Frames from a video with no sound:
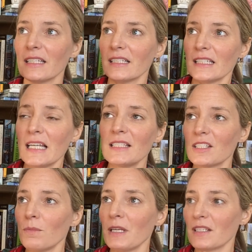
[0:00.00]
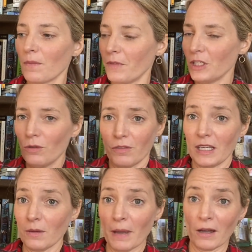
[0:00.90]
needs to be something you
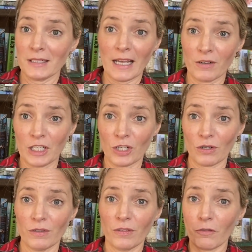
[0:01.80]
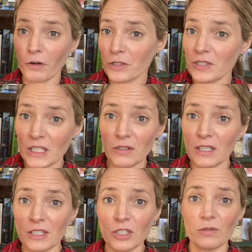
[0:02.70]
think about down here. The first thing you need
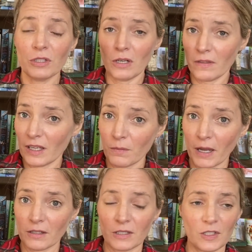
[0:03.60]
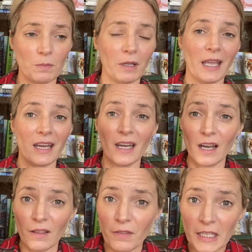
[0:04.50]
to do is you need to think about your display,
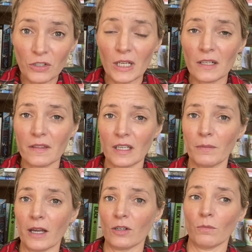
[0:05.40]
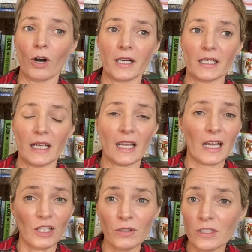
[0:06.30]
then you need to think about your marketing,
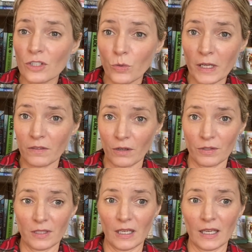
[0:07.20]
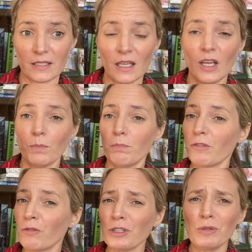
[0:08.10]
and you need to tweak those things
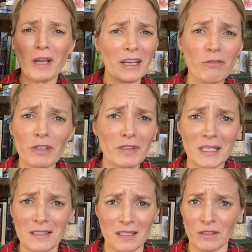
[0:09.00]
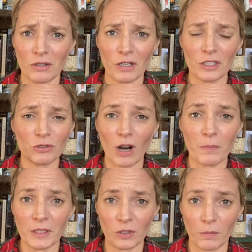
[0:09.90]
before you ever even consider
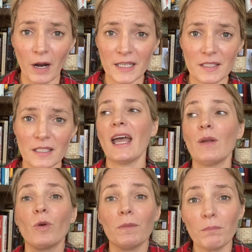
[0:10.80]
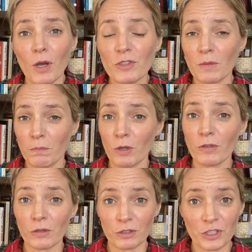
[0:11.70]
dropping your price. And what most booth
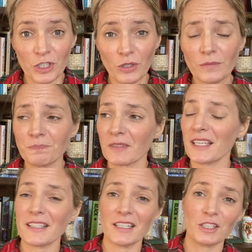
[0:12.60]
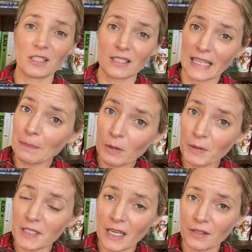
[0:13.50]
owners do is they just slap up a
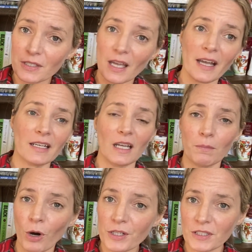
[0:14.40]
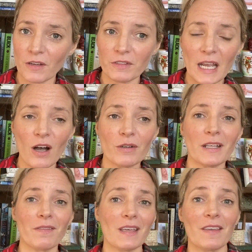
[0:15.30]
sale sign and mark stuff down
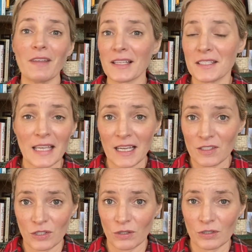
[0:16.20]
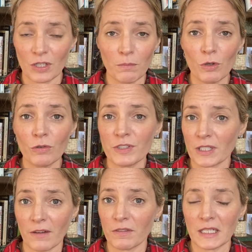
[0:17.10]
and think that's the answer to move
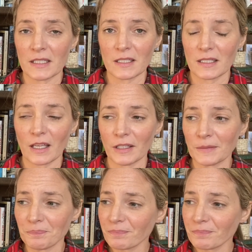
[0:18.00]
stuff that isn't selling.